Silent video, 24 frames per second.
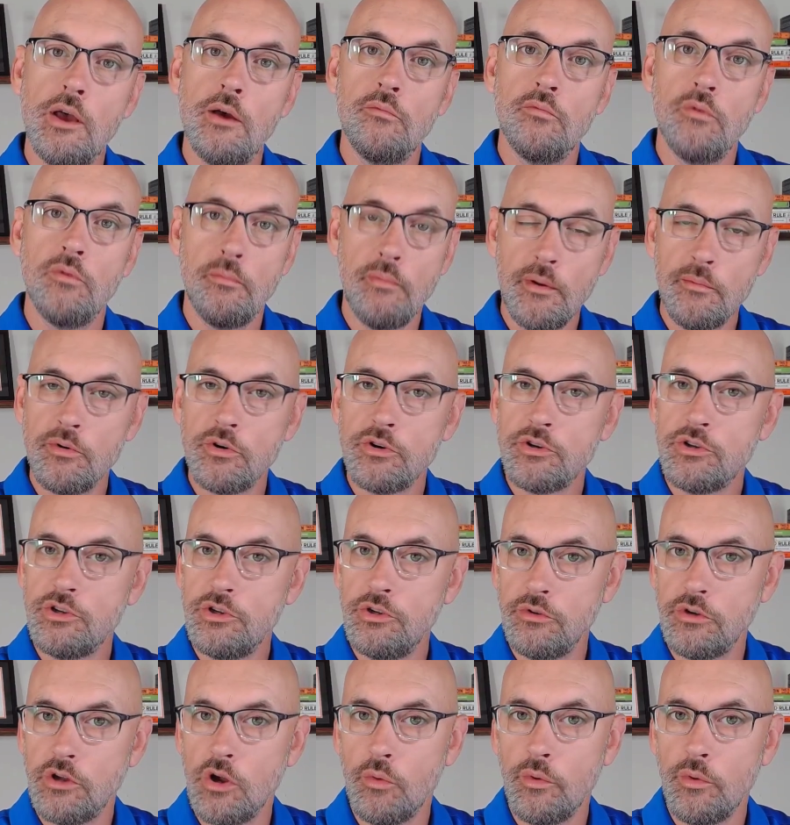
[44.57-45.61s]
remember
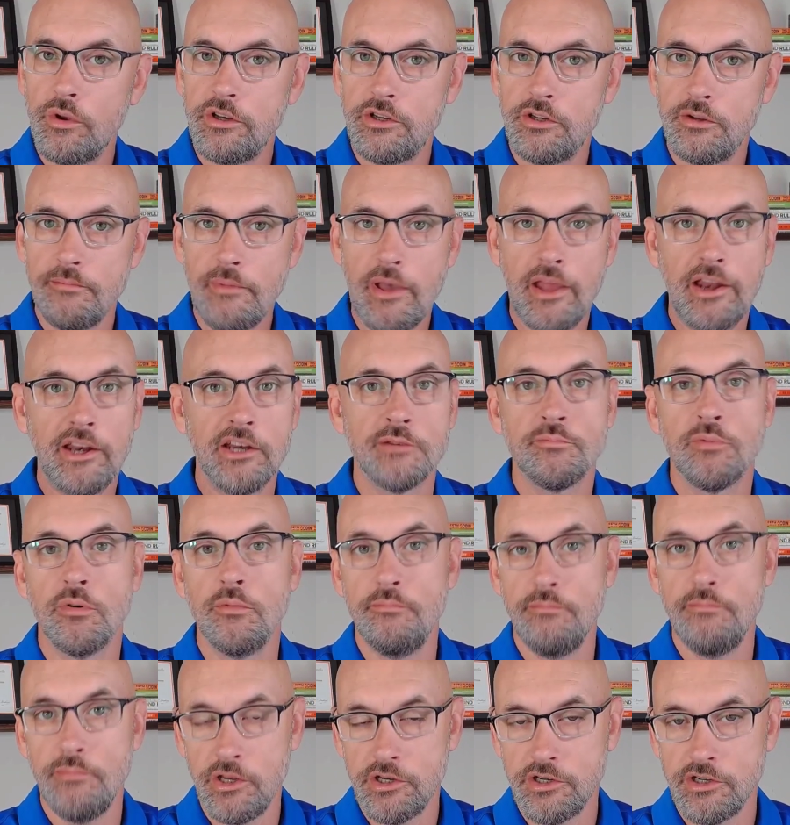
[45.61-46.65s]
to go into Manage
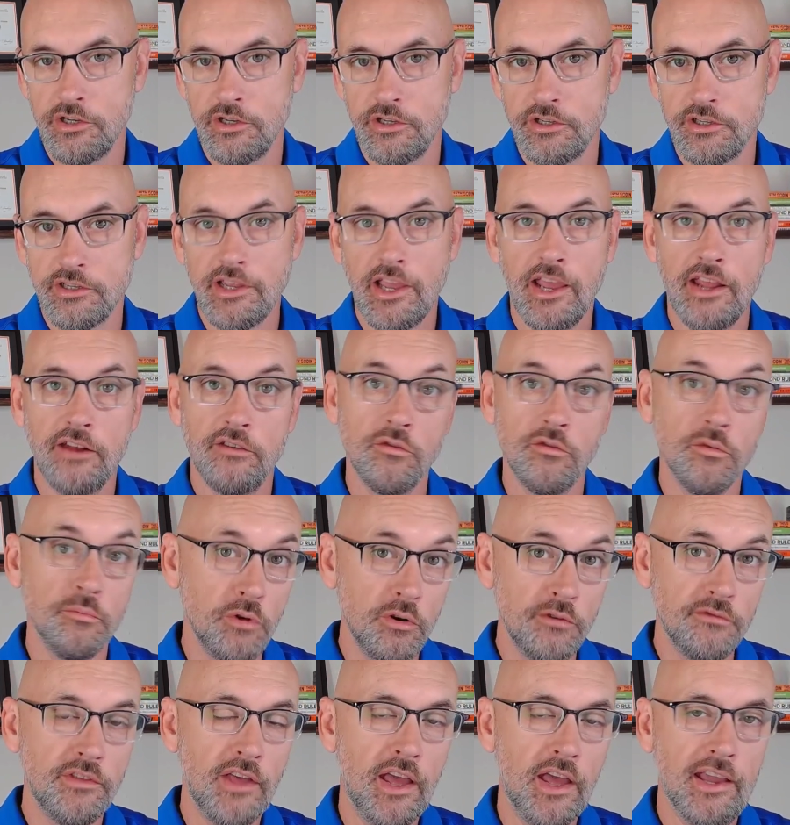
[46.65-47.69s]
Permissions and
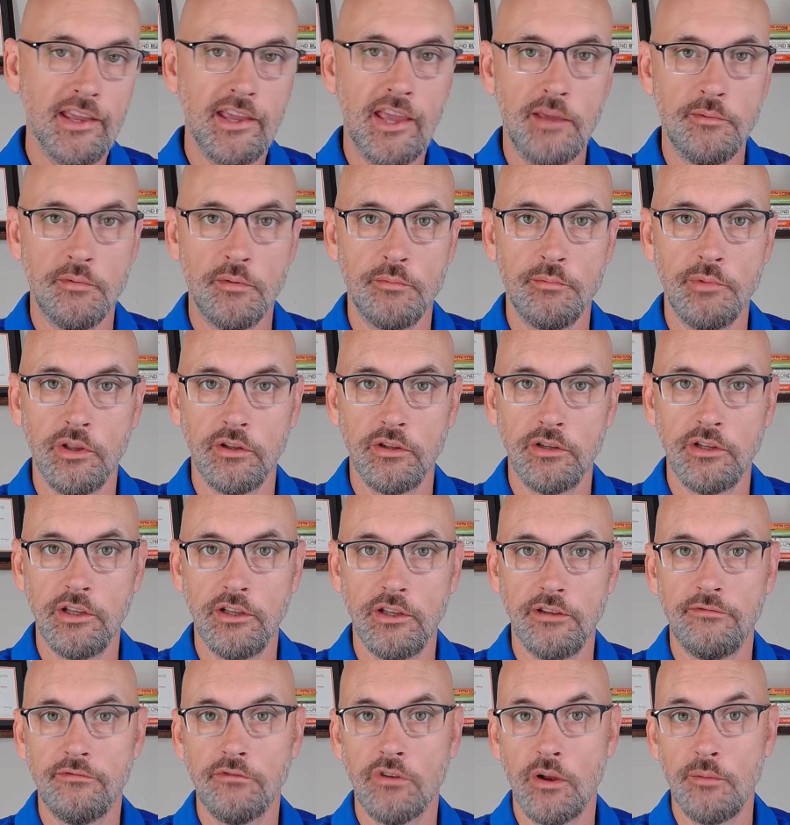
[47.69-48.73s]
remove that capability
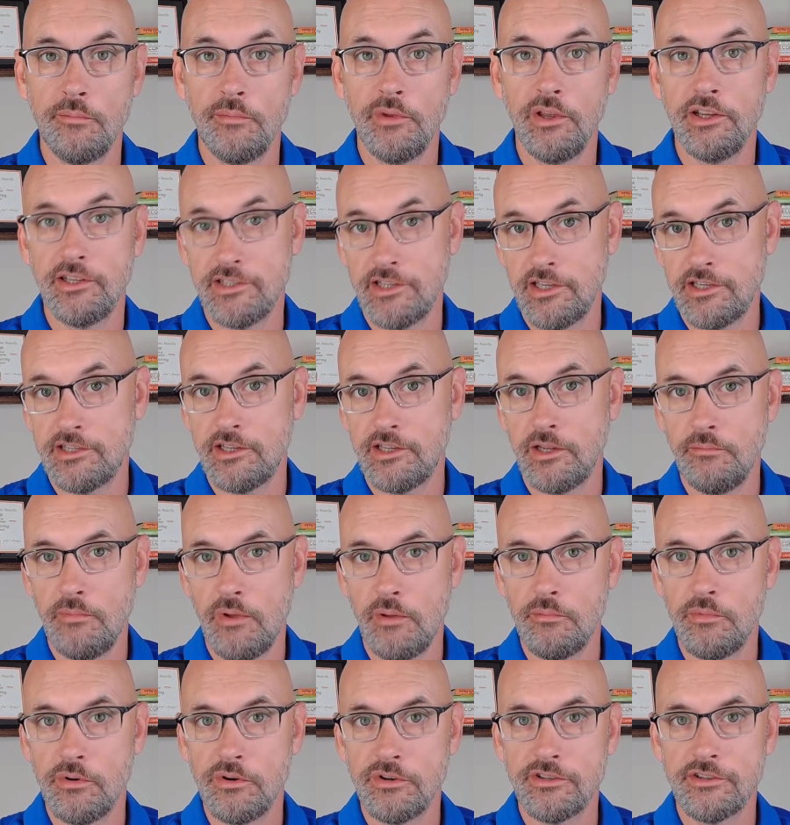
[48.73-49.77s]
from existing
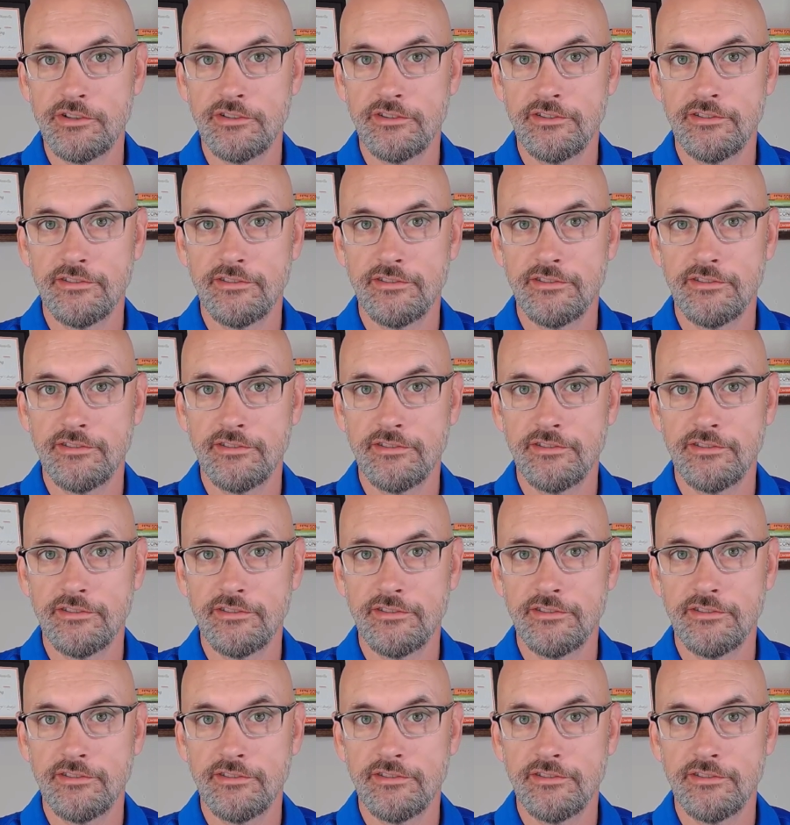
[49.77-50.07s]
members.